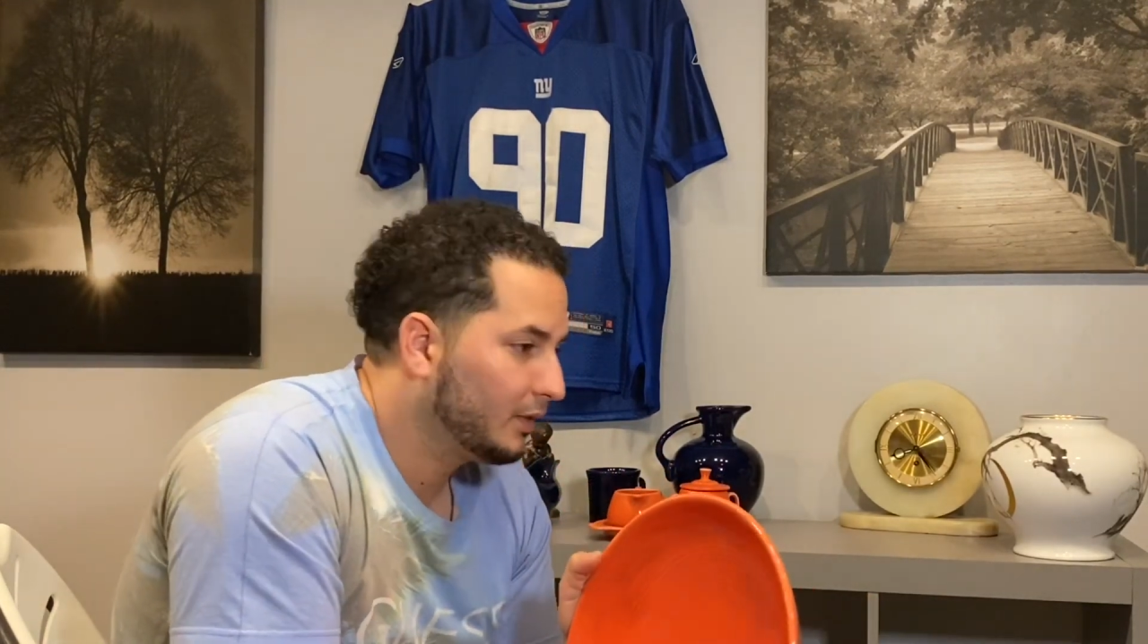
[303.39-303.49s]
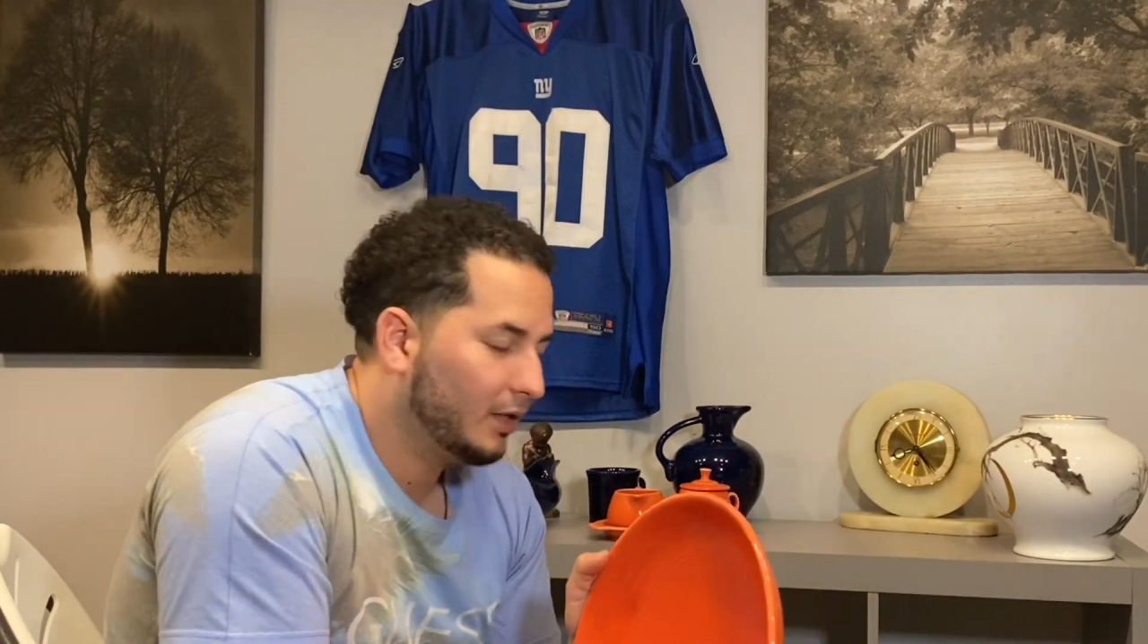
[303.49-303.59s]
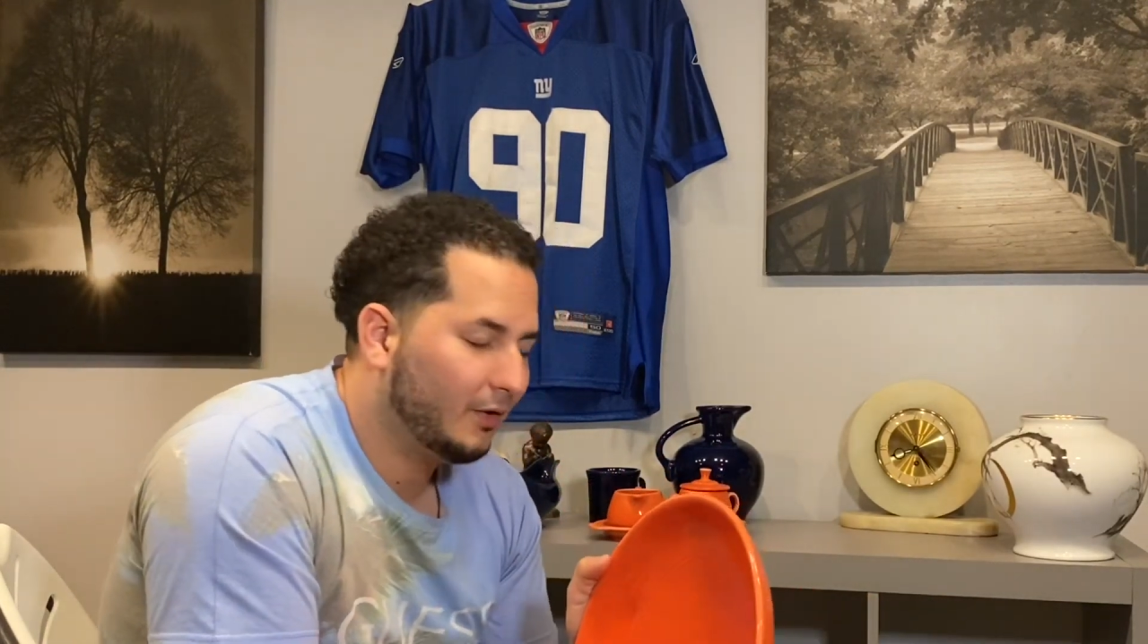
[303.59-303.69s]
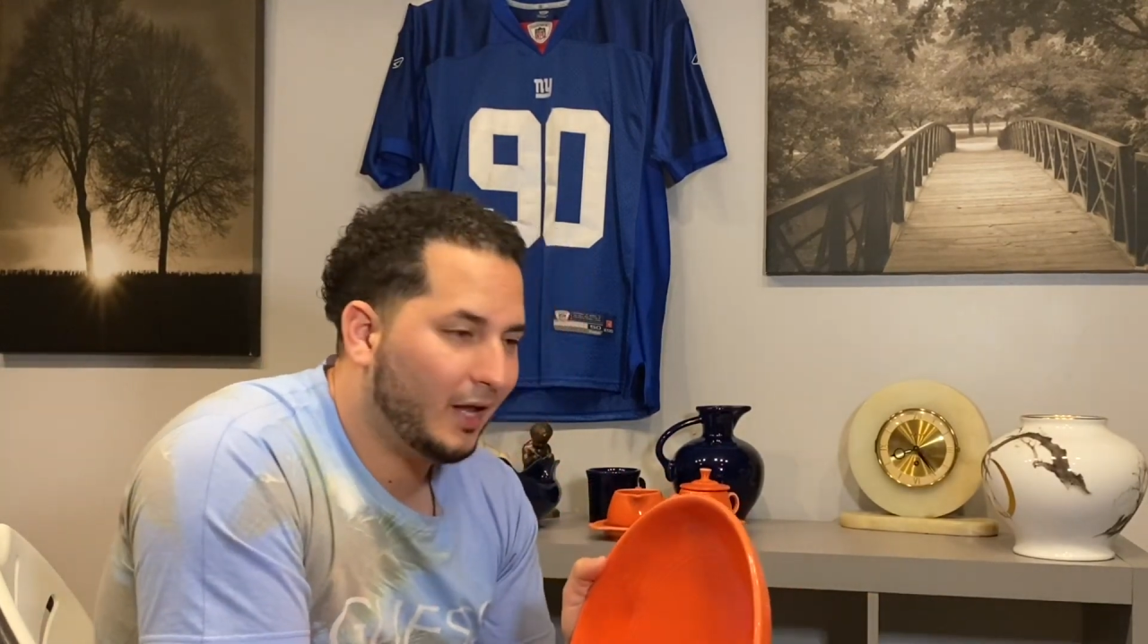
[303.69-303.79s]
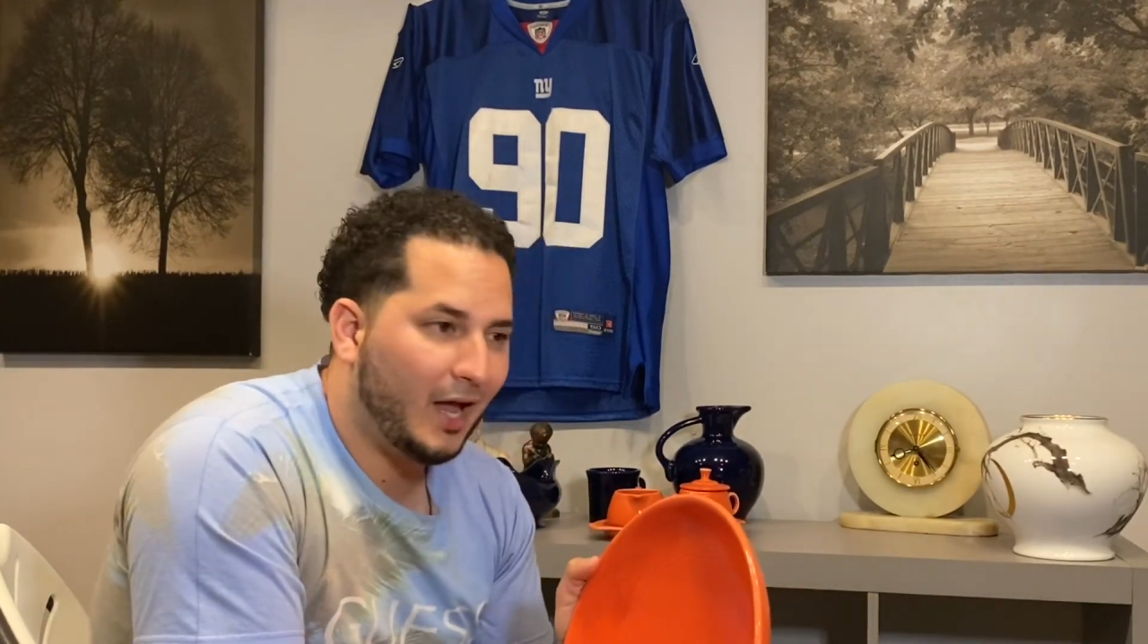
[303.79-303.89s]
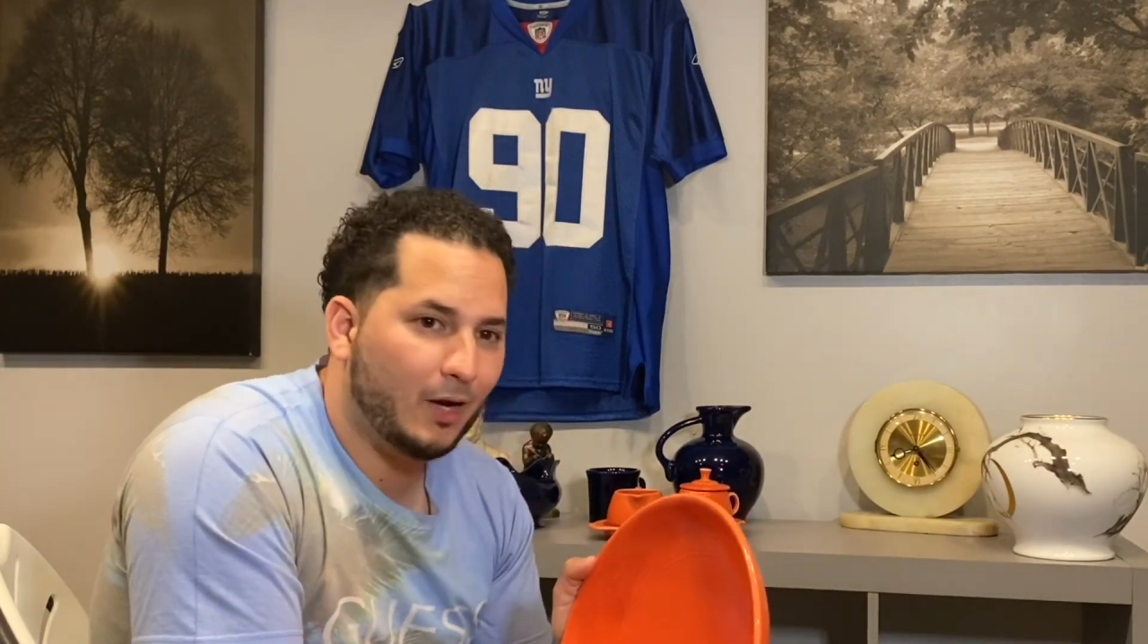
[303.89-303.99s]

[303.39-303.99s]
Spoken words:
on the high